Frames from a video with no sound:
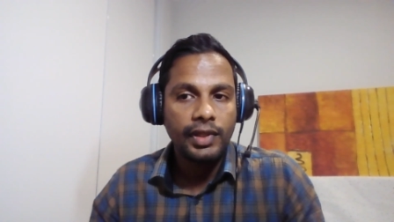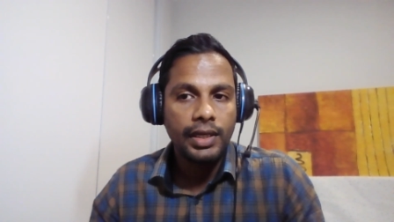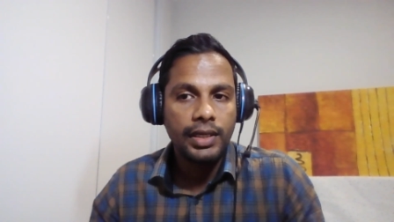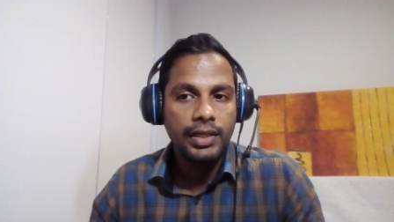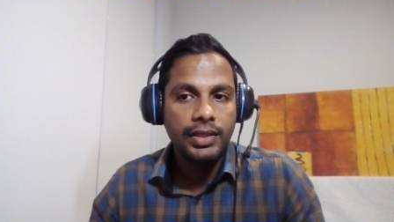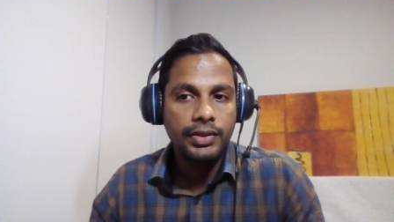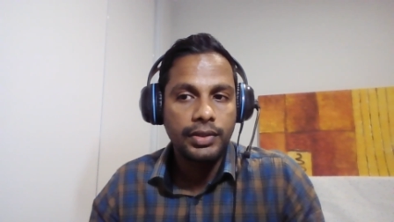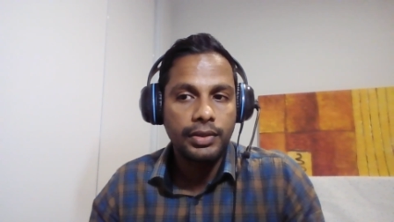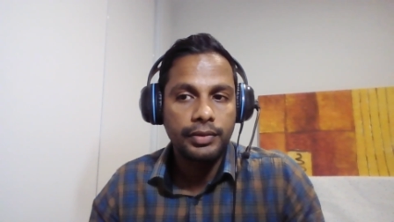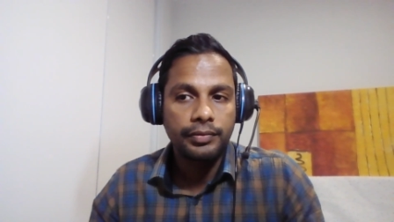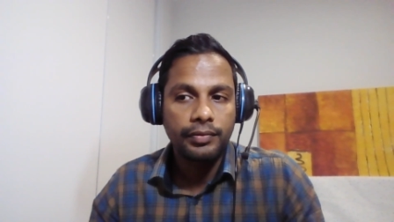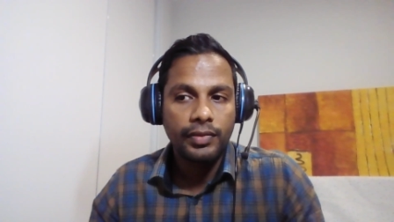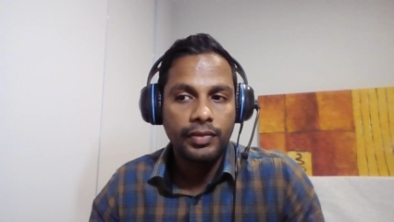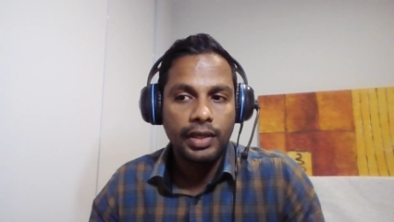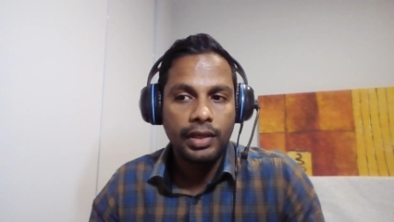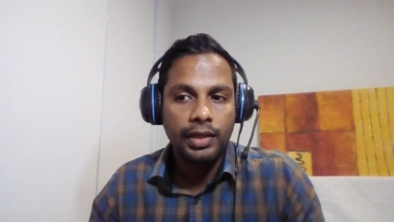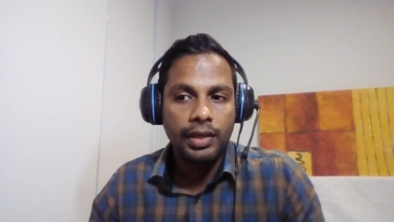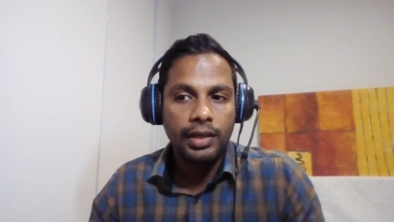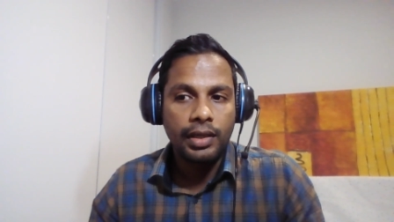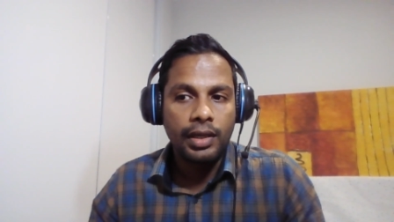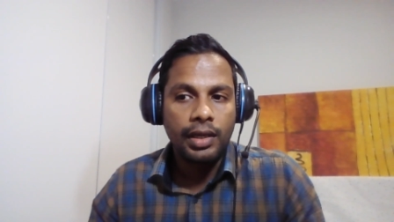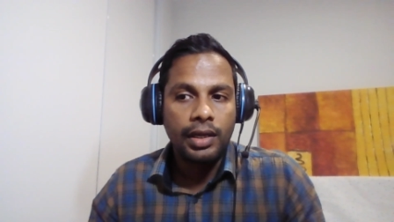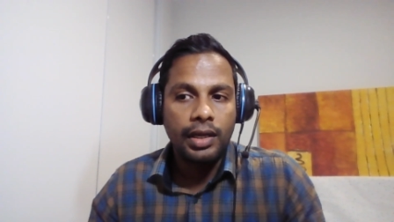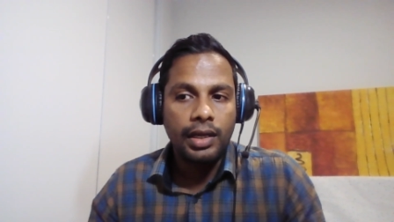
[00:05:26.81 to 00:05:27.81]
So
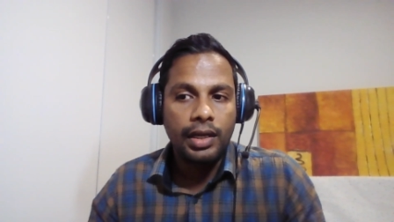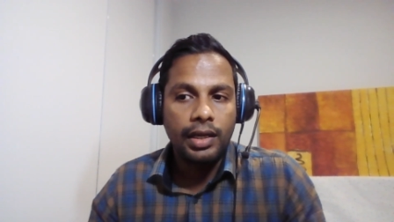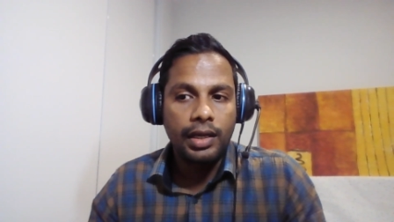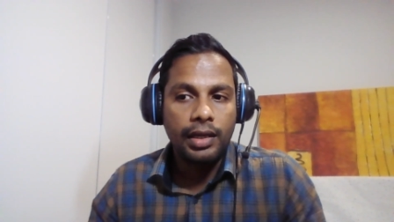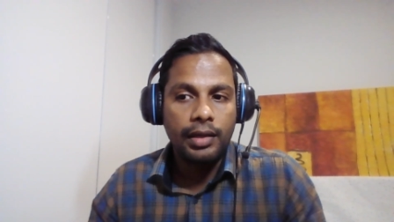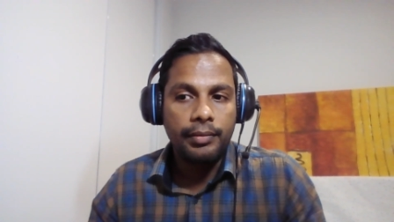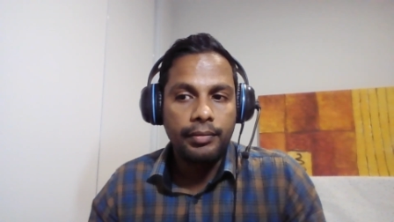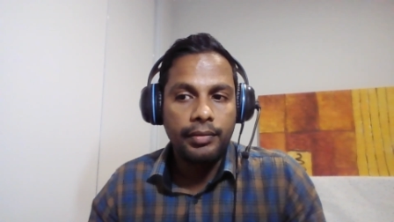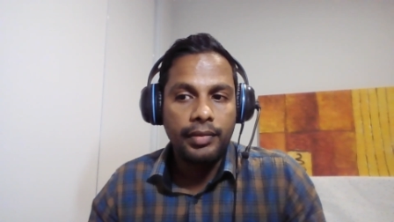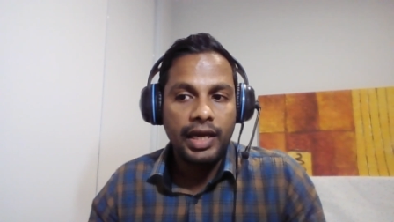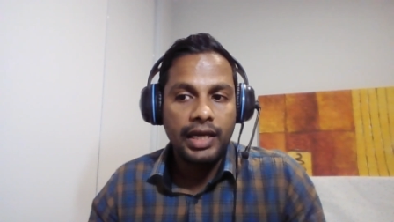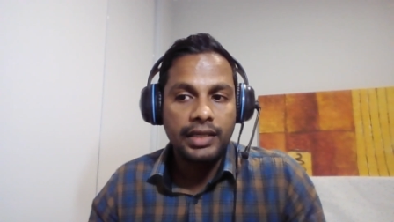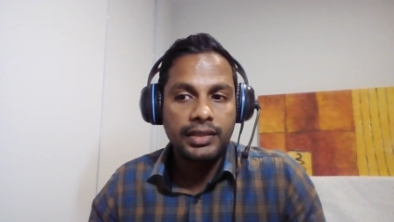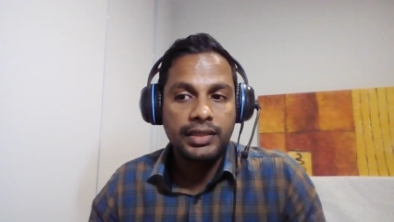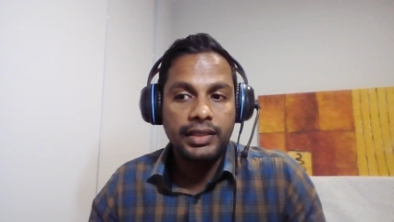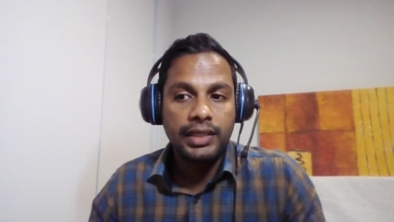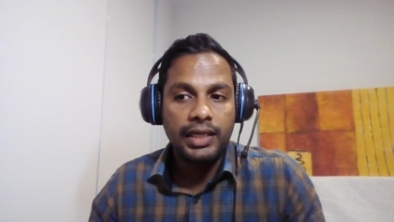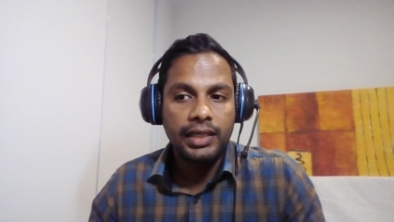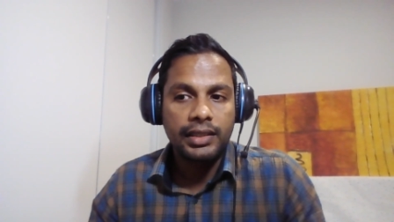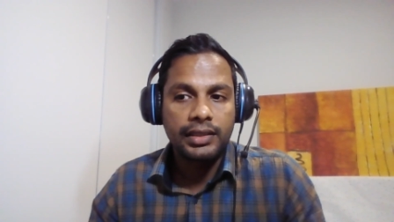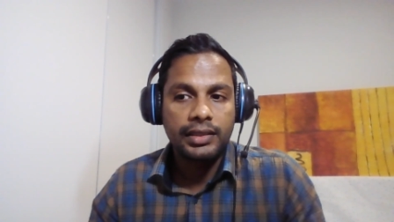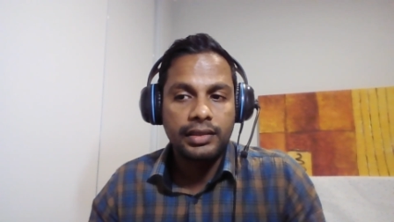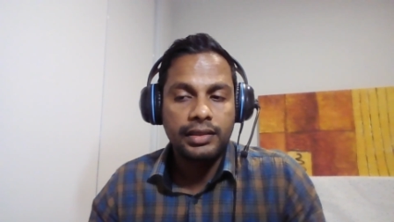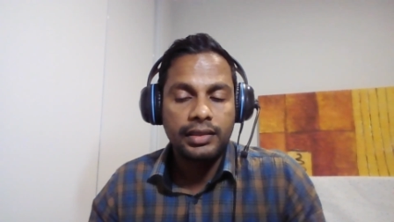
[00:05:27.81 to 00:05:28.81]
as an
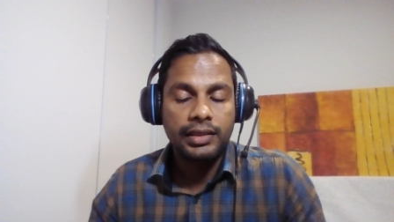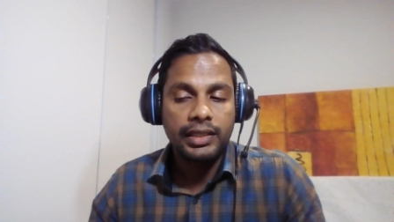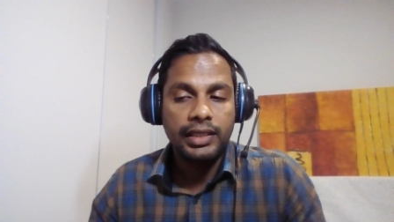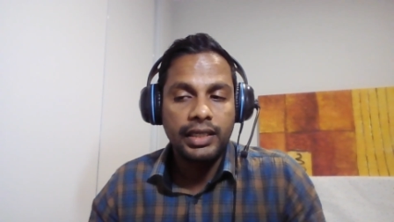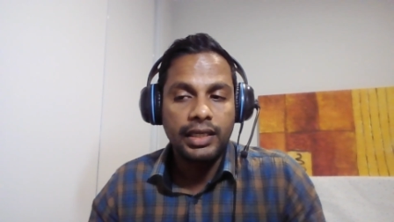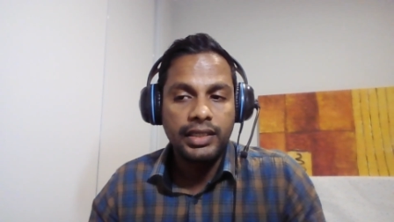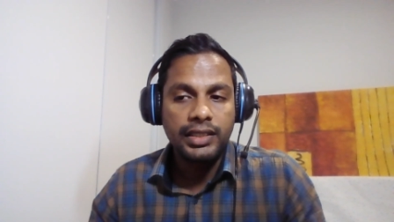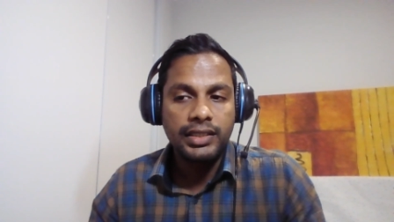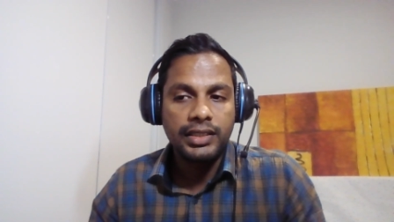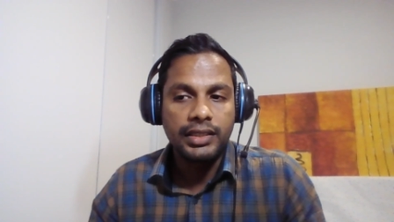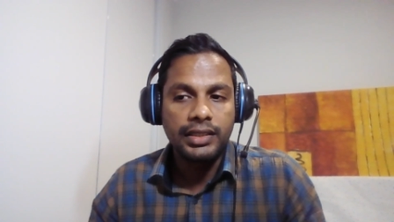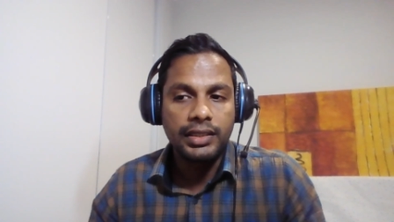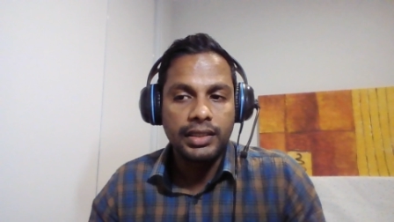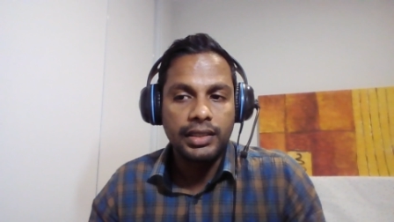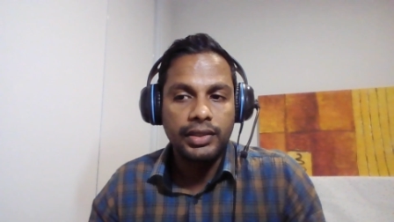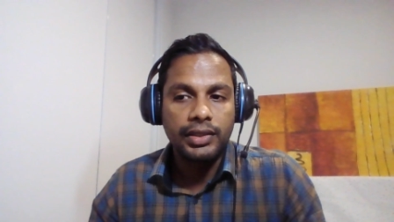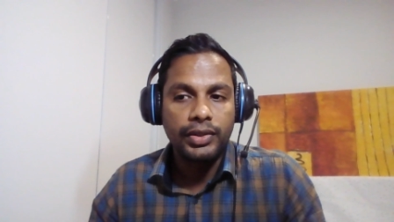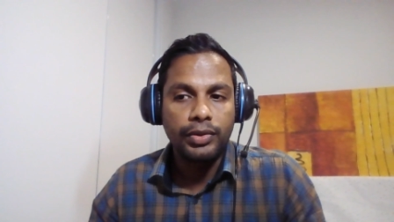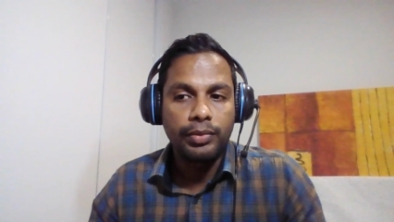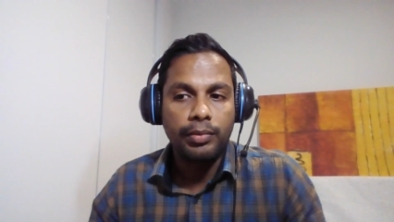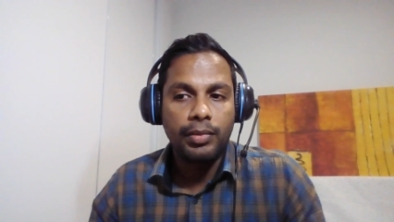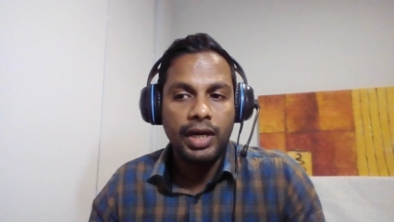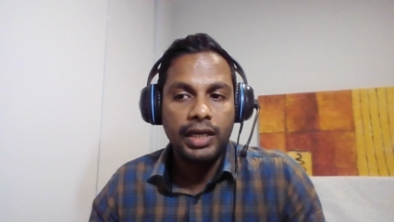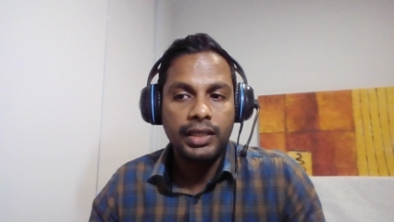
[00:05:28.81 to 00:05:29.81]
electrical engineer, you
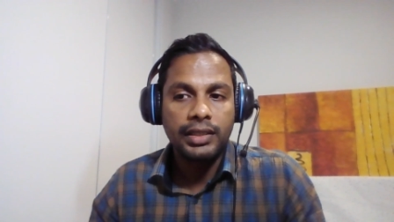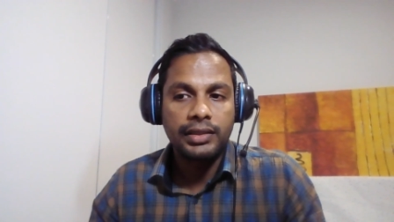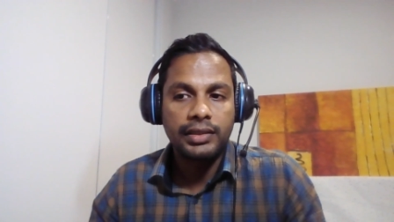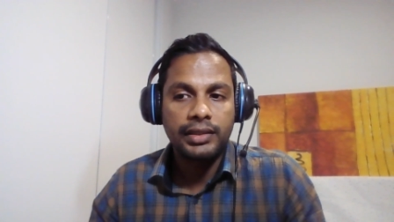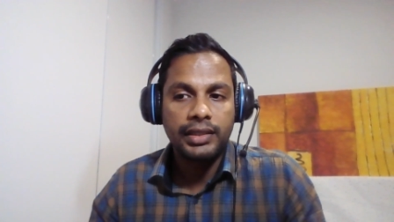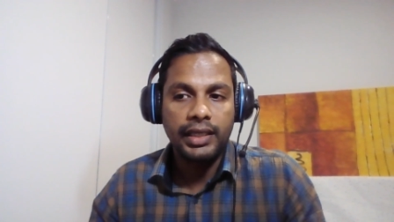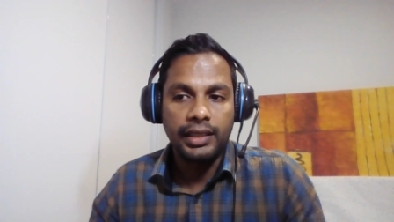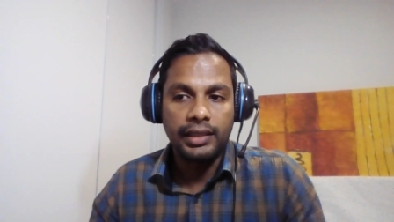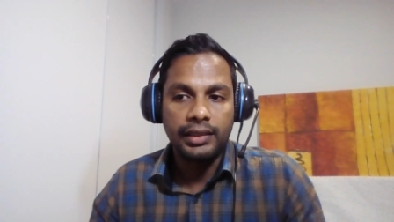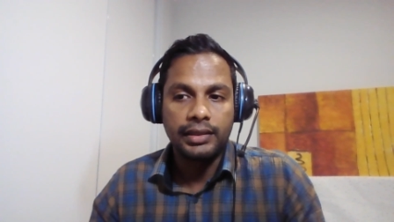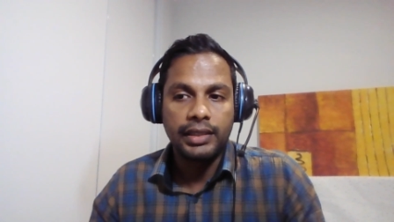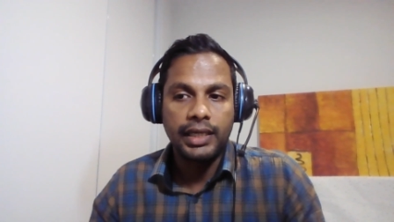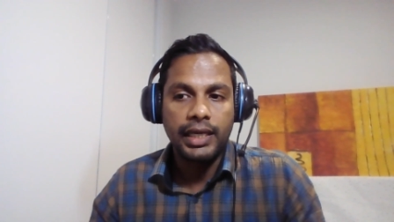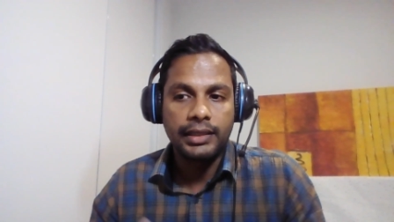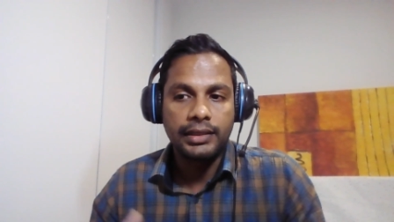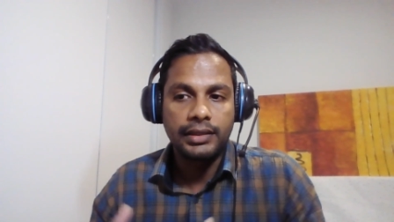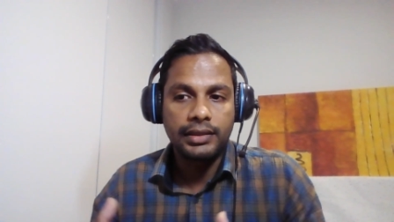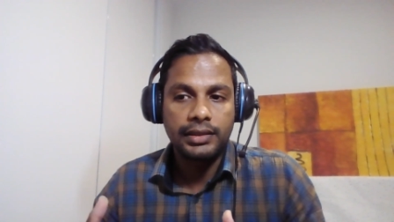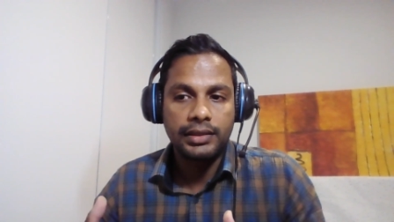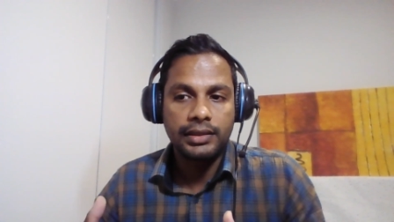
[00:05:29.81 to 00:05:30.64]
might think that